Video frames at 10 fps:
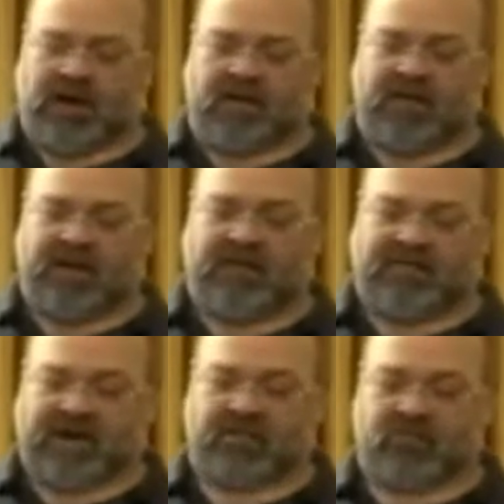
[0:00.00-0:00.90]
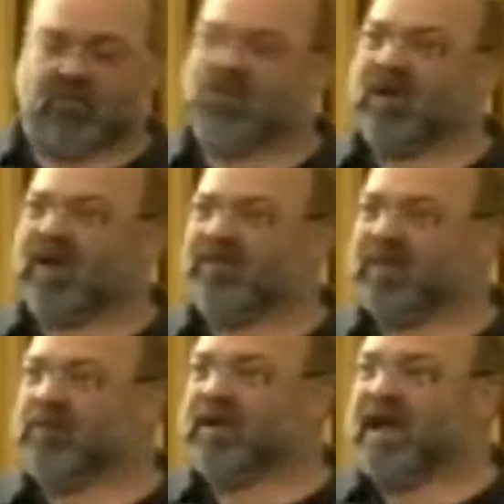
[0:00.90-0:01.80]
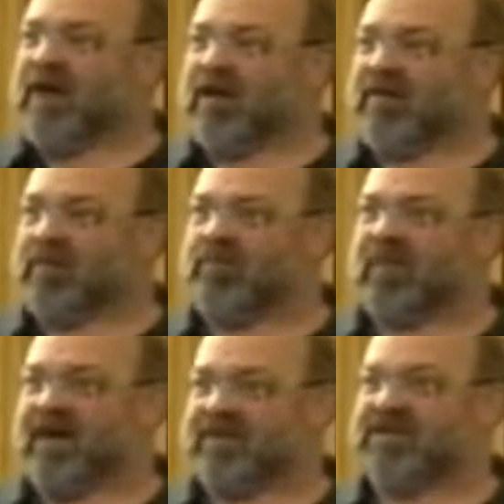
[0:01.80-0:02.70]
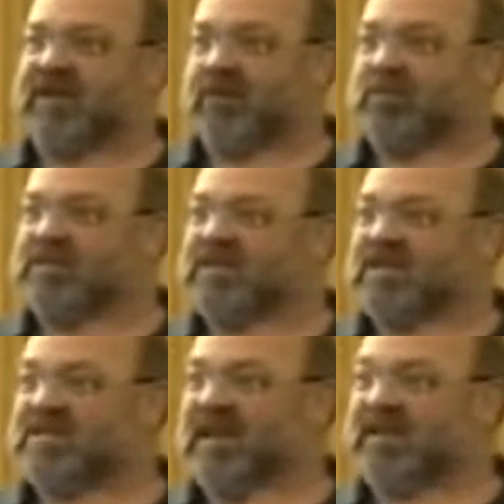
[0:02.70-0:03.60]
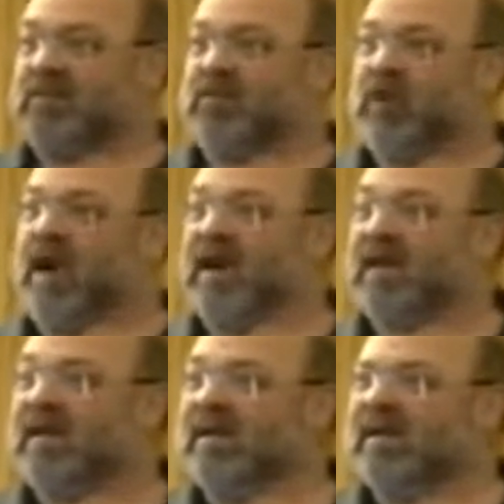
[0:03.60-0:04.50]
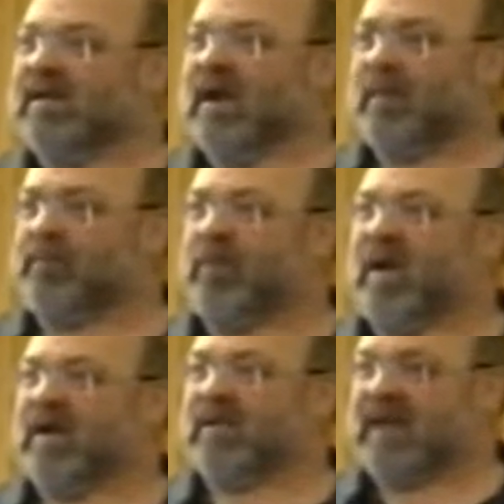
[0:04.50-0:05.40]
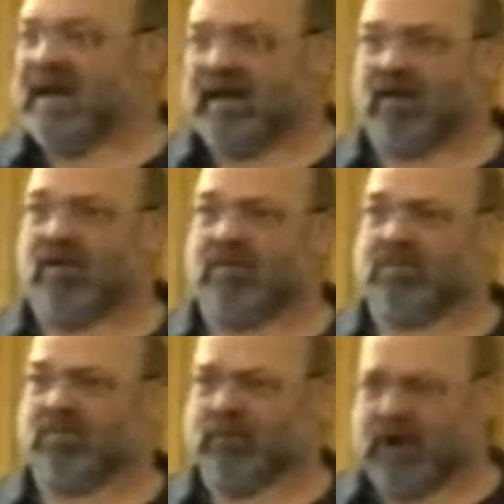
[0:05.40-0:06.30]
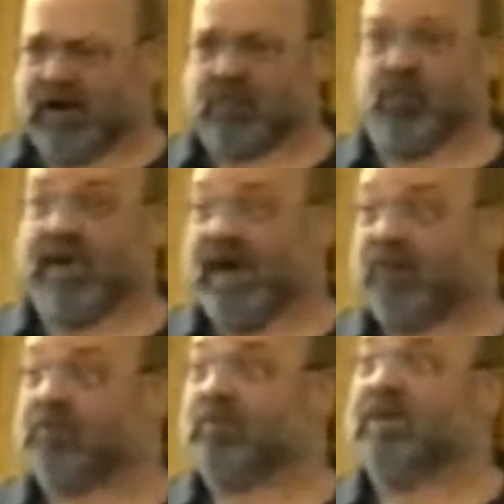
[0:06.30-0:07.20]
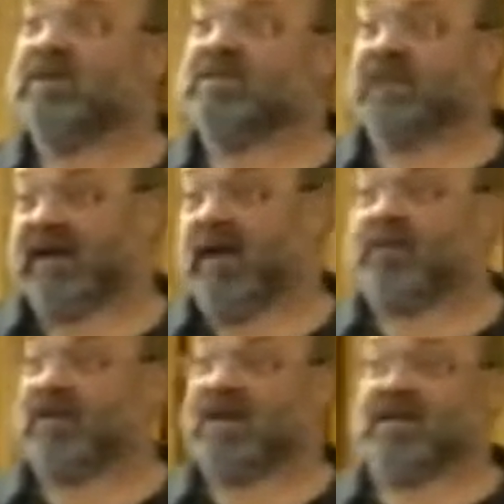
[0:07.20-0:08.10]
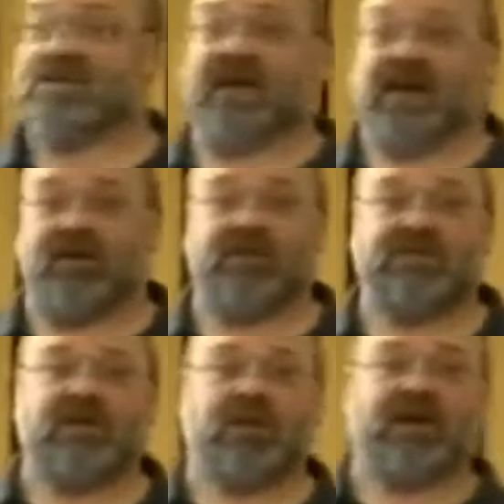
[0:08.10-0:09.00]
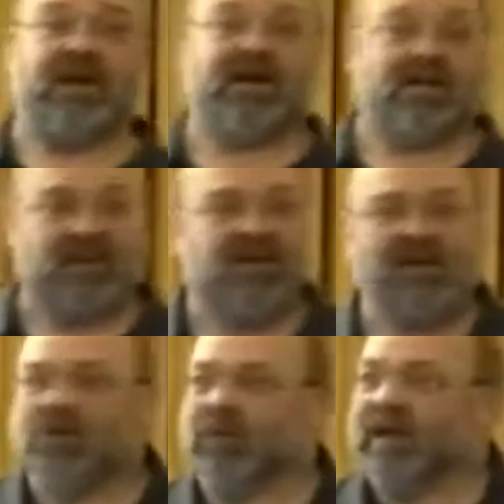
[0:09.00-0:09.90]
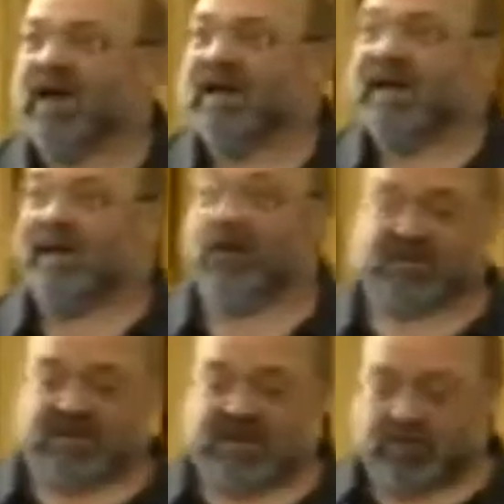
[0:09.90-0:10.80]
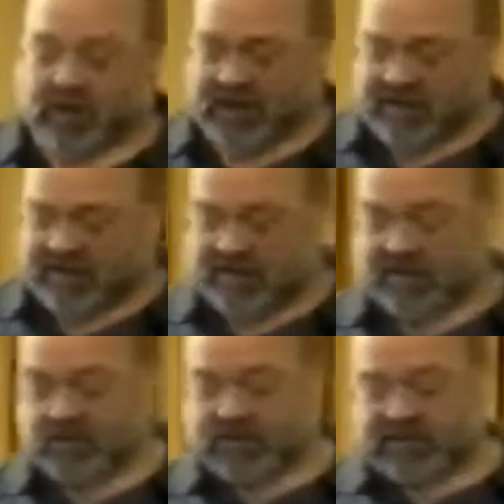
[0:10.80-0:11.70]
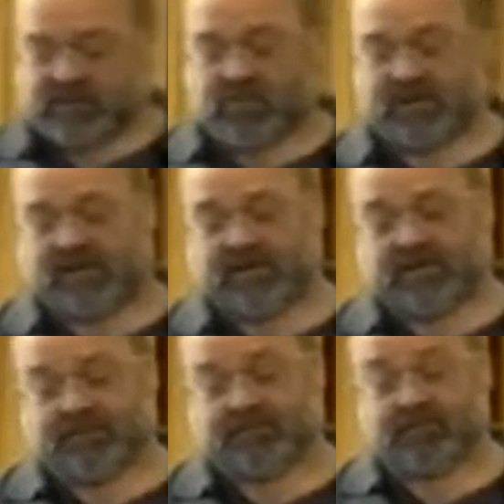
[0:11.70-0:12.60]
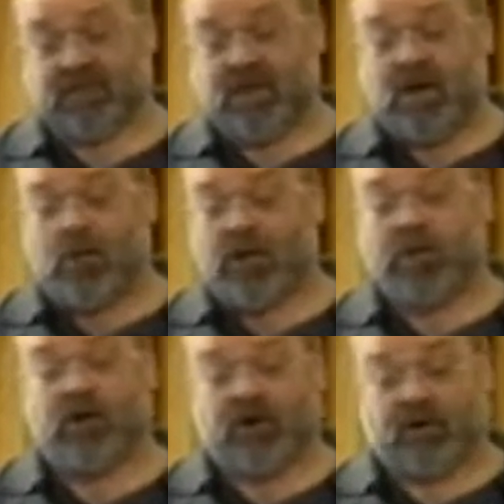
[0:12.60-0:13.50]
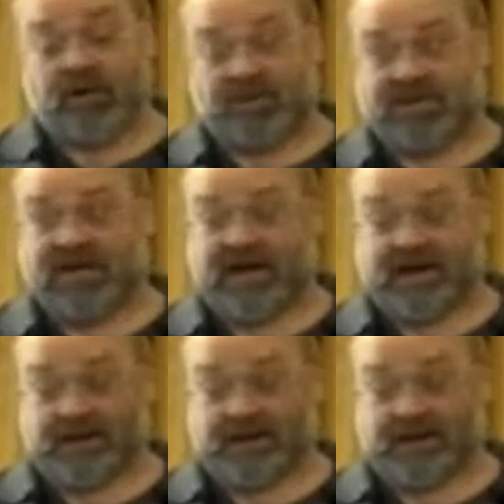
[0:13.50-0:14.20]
in fact, I think we now have a check which doesn't let them create a catalogue product without setting up the text category, so we can't get lost that way, which we were when we started.